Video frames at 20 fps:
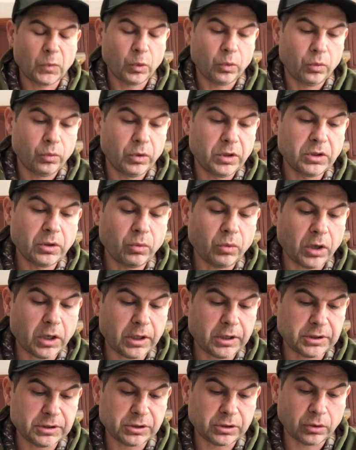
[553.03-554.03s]
When the
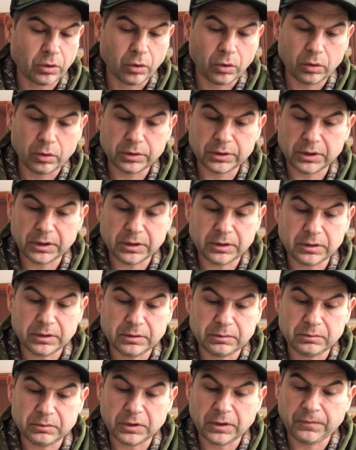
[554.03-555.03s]
water is cold,
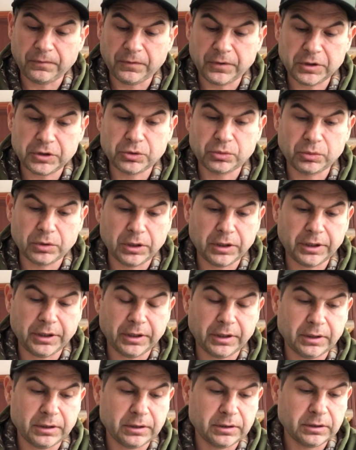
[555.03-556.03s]
the fish
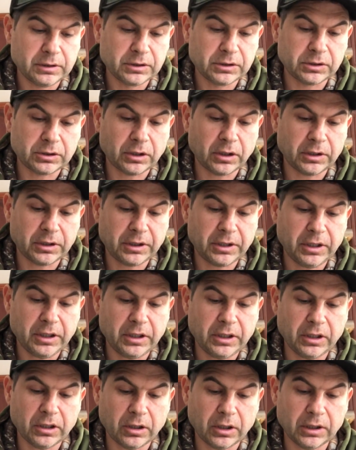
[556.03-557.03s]
really start
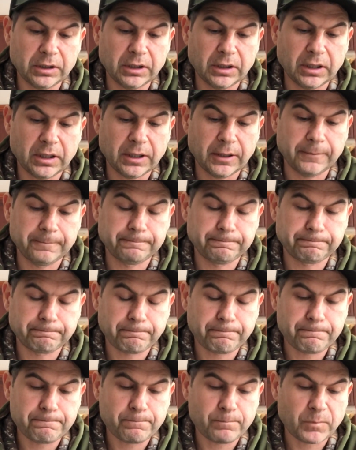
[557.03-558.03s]
keening on
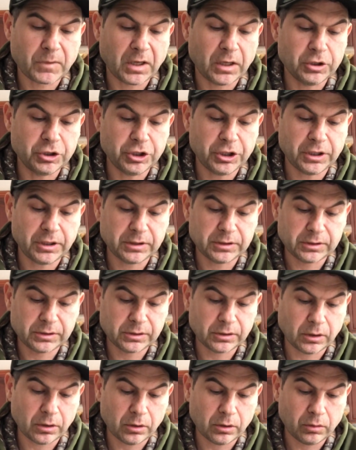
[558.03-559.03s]
jigs.
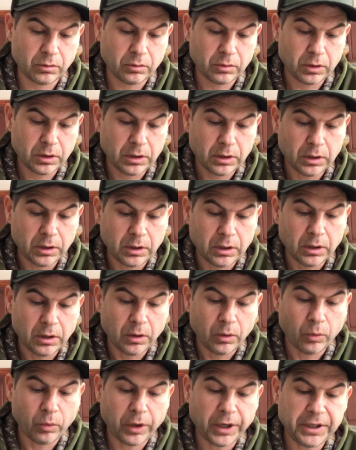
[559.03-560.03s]
So
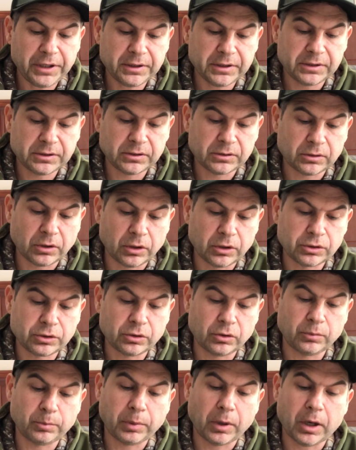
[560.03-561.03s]
white is
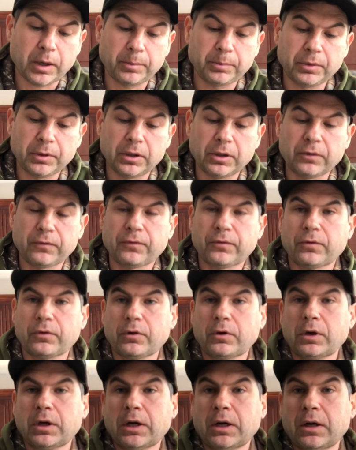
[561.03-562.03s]
also popular
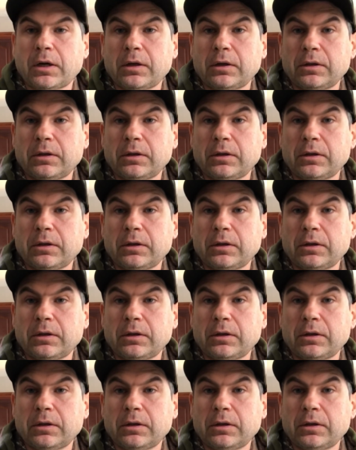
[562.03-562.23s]
for,